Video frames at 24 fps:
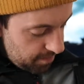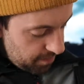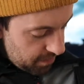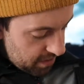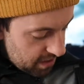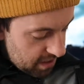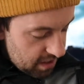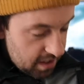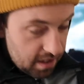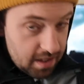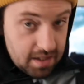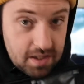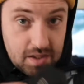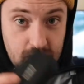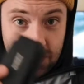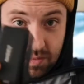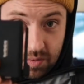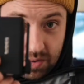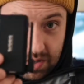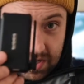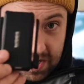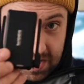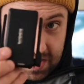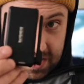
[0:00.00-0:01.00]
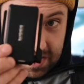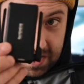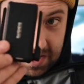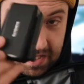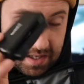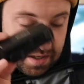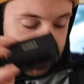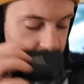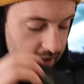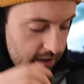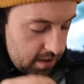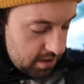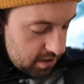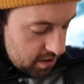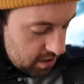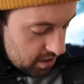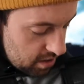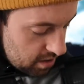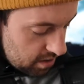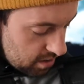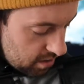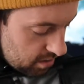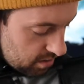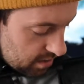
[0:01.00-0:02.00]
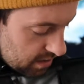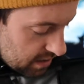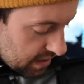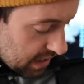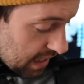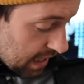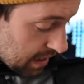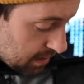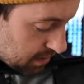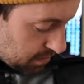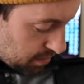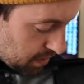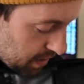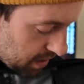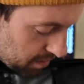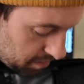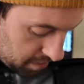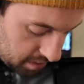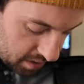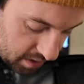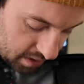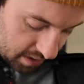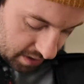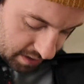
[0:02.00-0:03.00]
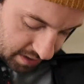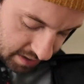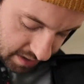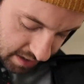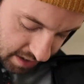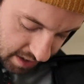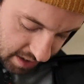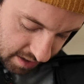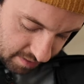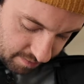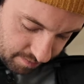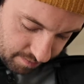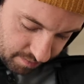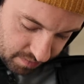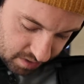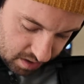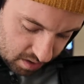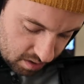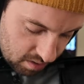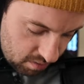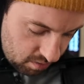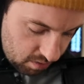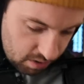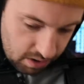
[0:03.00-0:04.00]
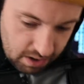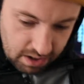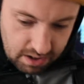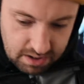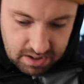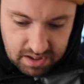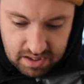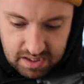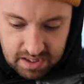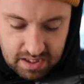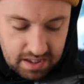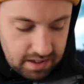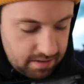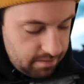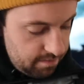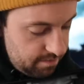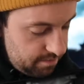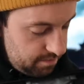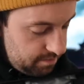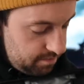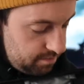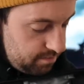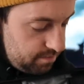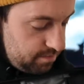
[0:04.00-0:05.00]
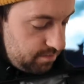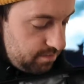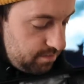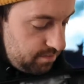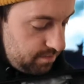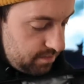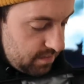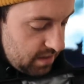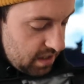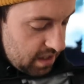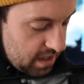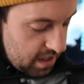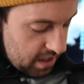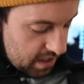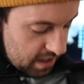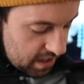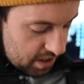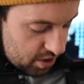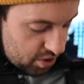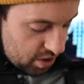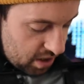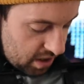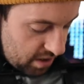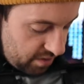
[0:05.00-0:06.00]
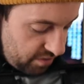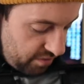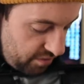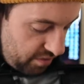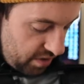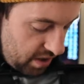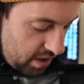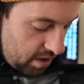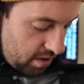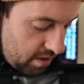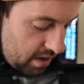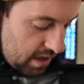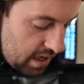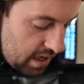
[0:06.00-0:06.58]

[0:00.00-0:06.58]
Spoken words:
is right here, so that's probably gonna stay. We're gonna see and try to figure